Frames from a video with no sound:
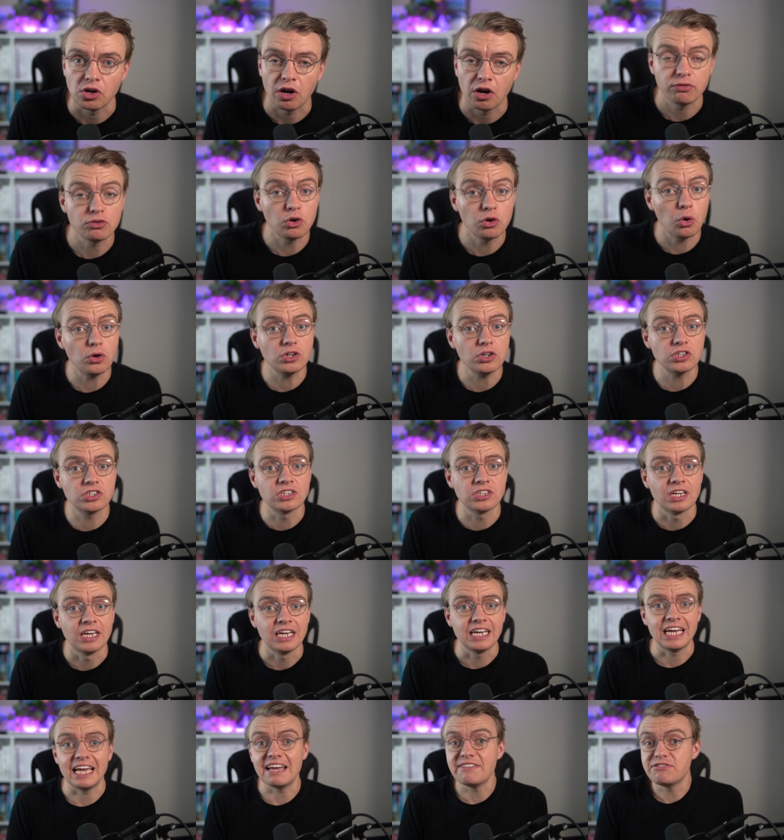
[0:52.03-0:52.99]
Of course,
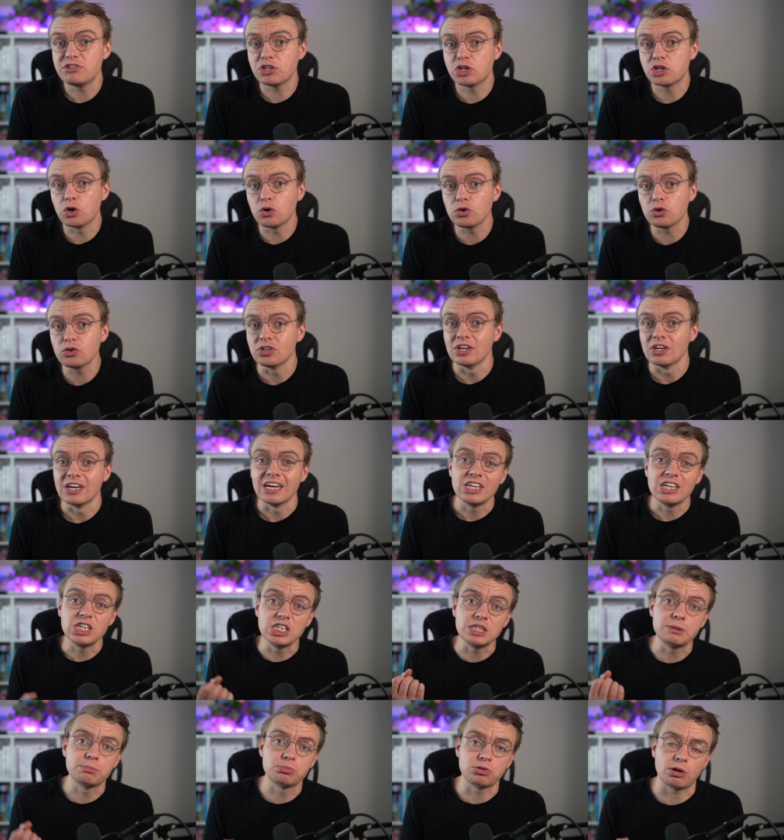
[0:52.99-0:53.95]
if you could,
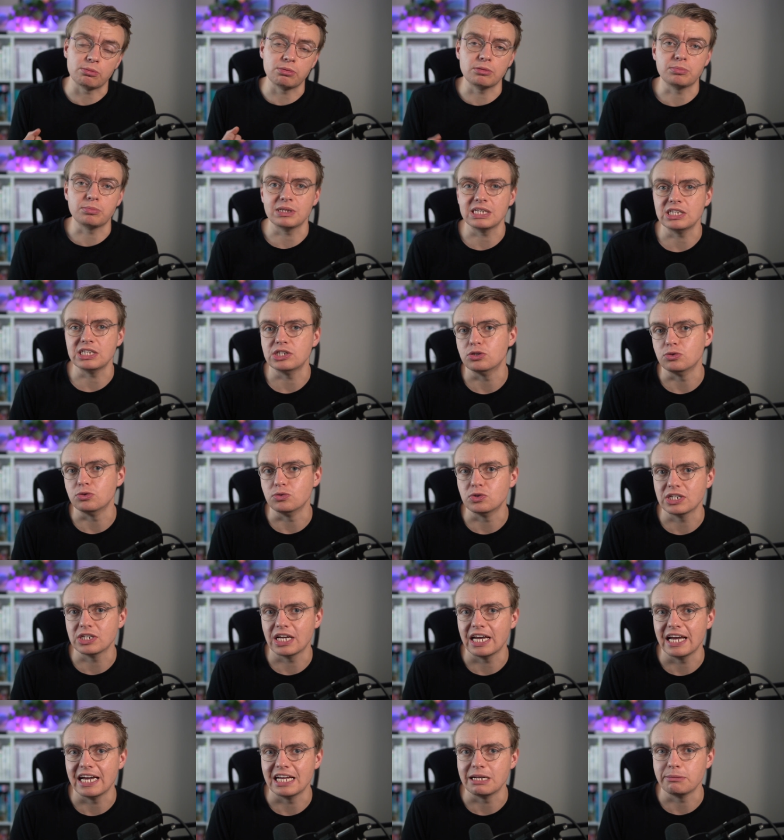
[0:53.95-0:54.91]
you'd probably use
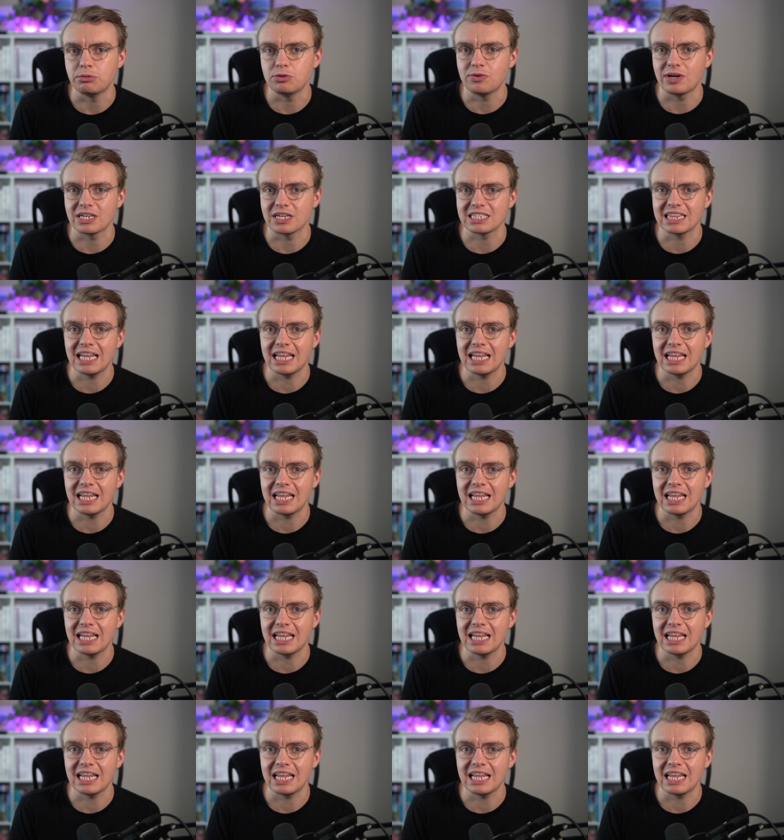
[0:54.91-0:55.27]
AWS